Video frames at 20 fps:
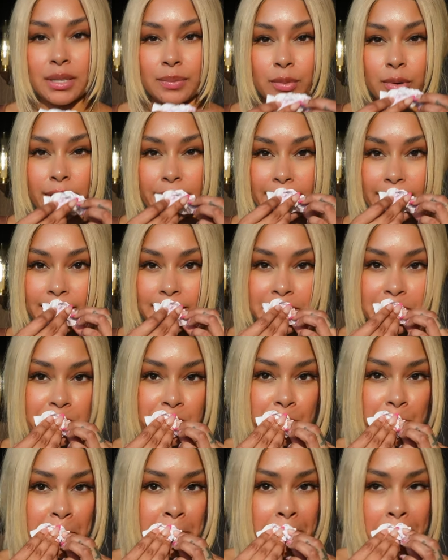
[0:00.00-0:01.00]
Mortars.
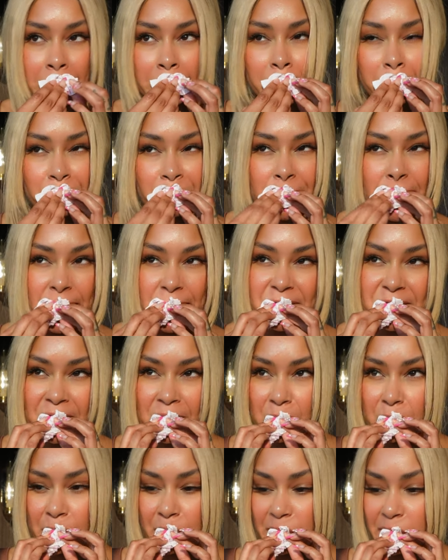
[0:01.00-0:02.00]
Next up.